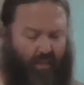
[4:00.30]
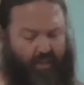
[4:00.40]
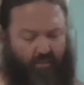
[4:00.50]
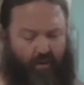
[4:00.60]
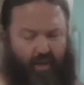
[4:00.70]

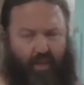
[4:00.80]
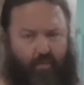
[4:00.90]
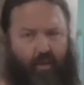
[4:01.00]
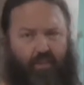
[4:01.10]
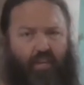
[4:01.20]
in around
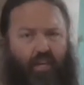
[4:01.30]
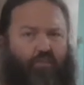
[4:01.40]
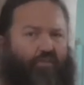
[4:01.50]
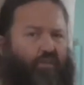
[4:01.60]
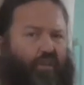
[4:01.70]
about
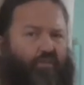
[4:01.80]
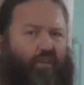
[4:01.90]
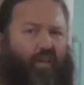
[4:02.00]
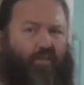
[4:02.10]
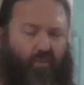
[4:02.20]

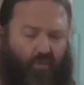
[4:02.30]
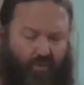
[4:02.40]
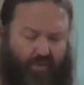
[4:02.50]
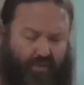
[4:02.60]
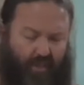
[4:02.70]
1045
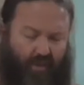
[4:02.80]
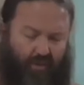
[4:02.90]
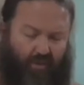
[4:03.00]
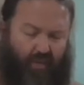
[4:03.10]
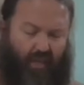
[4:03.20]
or
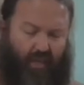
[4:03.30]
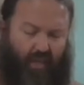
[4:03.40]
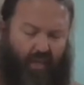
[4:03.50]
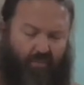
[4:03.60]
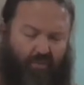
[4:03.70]
so.
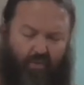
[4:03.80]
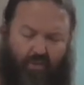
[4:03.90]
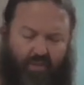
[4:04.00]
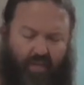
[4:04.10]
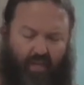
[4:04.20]
There
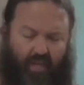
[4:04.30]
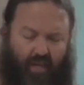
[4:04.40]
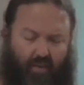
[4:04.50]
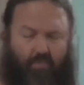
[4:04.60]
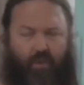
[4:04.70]
was a
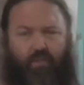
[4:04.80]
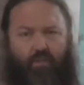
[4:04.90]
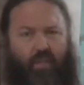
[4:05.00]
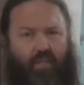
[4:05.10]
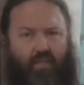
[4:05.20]
number of
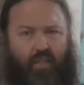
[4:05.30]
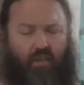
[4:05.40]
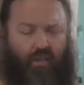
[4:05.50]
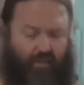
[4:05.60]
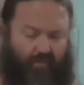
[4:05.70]
events that
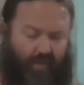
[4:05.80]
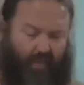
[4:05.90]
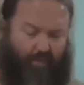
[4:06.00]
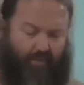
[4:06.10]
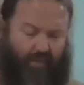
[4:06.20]
kind of
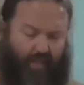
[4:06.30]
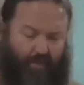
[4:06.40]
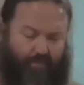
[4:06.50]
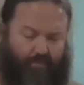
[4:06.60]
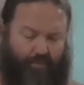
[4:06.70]
led up to
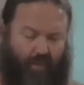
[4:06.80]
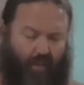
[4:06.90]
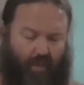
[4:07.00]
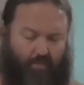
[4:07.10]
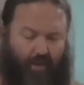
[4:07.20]
that.
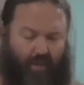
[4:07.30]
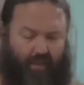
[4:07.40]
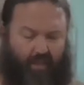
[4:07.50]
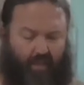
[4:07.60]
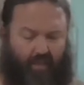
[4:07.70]

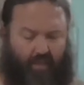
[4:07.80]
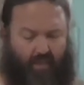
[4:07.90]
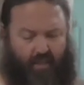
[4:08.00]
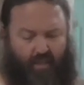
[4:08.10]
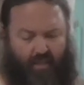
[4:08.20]
But
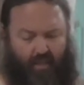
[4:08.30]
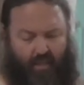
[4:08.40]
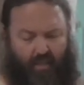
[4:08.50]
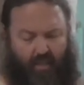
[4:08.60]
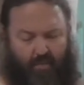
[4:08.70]

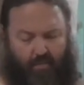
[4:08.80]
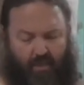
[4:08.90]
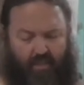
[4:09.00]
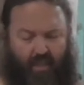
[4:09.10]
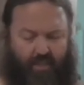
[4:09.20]

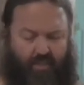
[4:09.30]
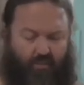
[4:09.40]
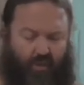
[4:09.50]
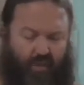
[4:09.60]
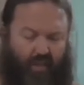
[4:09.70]
much
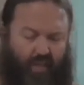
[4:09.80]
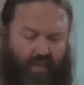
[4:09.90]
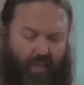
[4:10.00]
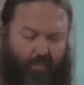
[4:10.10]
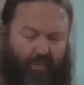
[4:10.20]
later on,
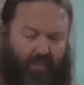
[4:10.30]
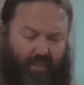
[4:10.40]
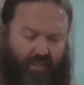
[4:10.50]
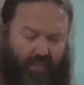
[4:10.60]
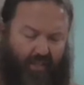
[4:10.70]
he
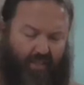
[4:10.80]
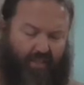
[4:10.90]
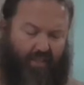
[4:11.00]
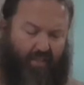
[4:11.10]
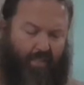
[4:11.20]

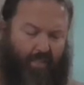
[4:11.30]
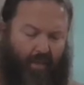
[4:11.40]
petitions